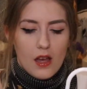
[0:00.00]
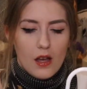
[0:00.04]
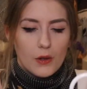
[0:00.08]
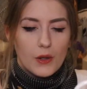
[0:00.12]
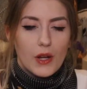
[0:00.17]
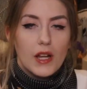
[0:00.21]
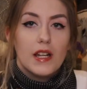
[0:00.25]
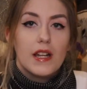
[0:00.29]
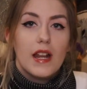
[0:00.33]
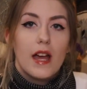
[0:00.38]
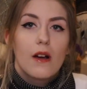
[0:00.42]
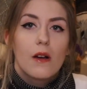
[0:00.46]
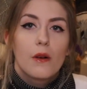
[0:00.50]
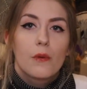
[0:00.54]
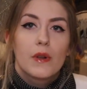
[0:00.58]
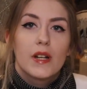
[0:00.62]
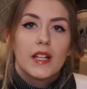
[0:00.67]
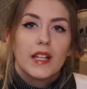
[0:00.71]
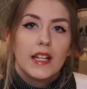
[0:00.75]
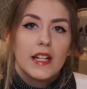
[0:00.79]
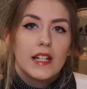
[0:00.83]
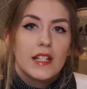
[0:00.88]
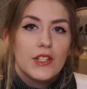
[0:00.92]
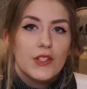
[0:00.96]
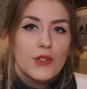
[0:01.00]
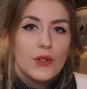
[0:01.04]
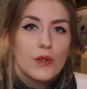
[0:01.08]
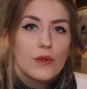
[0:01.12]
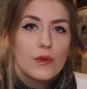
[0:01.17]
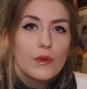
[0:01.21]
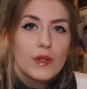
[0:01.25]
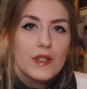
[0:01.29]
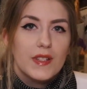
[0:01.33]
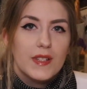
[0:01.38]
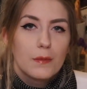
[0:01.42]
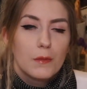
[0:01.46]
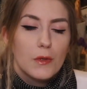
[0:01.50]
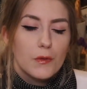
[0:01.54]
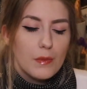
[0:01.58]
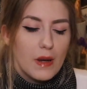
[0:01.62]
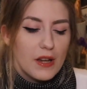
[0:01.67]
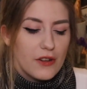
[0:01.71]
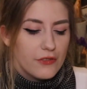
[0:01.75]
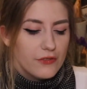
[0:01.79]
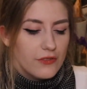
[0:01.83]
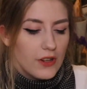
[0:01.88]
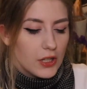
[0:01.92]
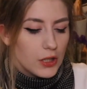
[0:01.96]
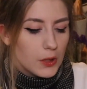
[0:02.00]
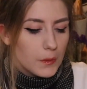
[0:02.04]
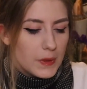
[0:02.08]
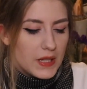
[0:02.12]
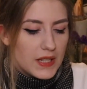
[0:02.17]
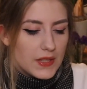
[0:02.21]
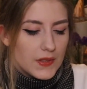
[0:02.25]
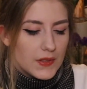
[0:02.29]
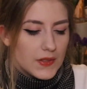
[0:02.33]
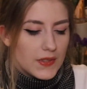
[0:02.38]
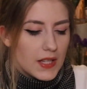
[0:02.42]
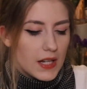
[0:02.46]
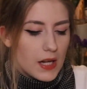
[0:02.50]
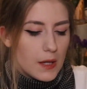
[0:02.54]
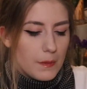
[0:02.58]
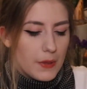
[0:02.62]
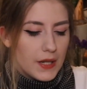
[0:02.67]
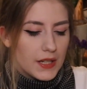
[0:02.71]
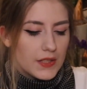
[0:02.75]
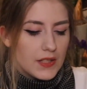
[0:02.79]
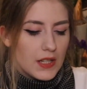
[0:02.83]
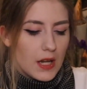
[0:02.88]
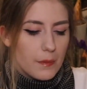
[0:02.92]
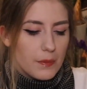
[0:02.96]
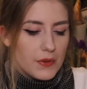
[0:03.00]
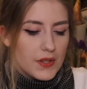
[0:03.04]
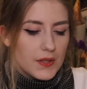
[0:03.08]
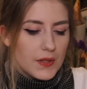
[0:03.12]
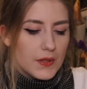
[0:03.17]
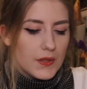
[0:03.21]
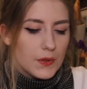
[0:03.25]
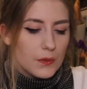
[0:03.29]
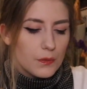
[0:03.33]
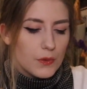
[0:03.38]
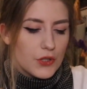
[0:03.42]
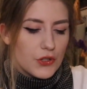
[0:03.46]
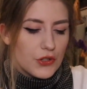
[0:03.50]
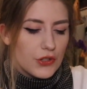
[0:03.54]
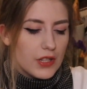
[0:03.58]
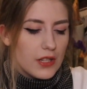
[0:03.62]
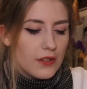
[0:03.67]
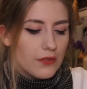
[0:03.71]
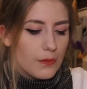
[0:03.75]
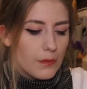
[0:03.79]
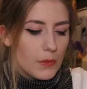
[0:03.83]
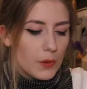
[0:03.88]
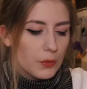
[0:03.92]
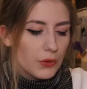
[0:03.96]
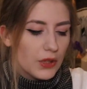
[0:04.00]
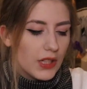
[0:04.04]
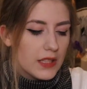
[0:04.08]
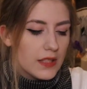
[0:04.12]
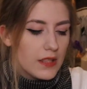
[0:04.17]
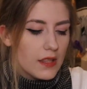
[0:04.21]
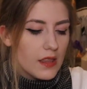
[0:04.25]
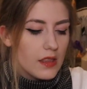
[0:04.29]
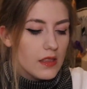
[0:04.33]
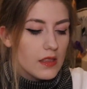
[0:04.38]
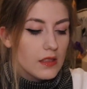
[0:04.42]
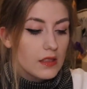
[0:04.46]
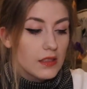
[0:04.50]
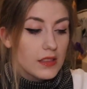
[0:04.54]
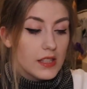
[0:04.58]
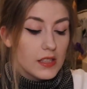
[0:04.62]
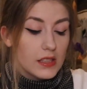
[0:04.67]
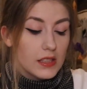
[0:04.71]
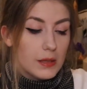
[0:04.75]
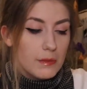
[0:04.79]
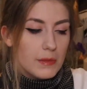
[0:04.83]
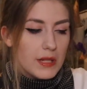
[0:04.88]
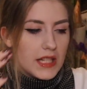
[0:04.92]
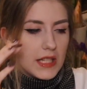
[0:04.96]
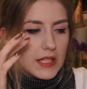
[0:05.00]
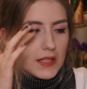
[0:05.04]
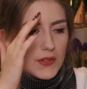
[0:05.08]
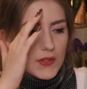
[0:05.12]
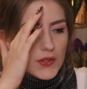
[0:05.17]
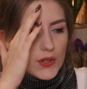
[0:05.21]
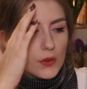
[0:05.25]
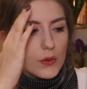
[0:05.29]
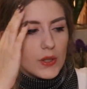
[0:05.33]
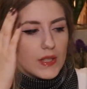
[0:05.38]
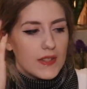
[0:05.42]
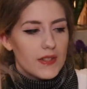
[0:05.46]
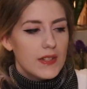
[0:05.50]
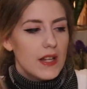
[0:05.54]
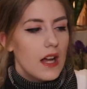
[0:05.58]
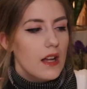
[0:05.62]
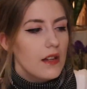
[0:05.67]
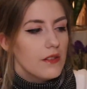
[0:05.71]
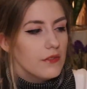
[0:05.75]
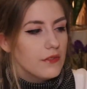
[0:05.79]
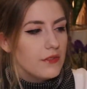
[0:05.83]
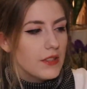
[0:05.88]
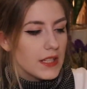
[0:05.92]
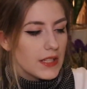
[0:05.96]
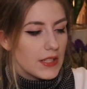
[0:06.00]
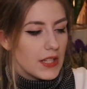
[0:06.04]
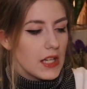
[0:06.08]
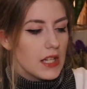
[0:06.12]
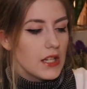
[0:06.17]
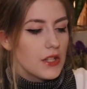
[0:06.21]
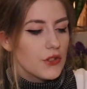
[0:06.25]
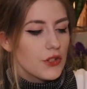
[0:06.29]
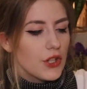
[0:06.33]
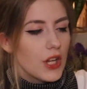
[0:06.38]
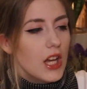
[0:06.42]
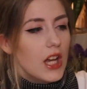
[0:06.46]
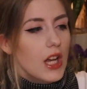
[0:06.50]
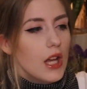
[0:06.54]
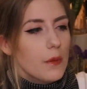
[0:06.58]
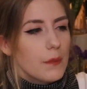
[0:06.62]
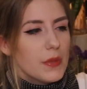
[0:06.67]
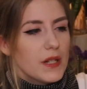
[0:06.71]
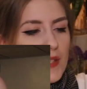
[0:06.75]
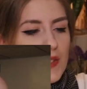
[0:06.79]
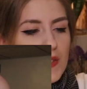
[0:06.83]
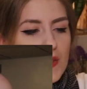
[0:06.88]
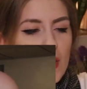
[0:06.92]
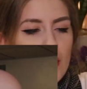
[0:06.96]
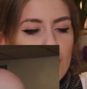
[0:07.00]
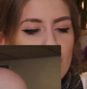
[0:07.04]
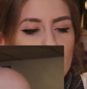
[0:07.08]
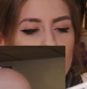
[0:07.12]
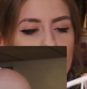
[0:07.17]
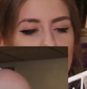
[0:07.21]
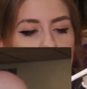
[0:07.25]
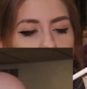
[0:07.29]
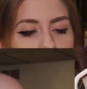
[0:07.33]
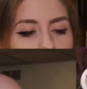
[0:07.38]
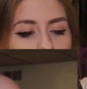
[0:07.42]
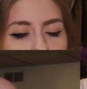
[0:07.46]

Okay, now I want to get into some of my funner pieces that I picked up. This is originally from the brand The Limited, so it's not vintage, but it's definitely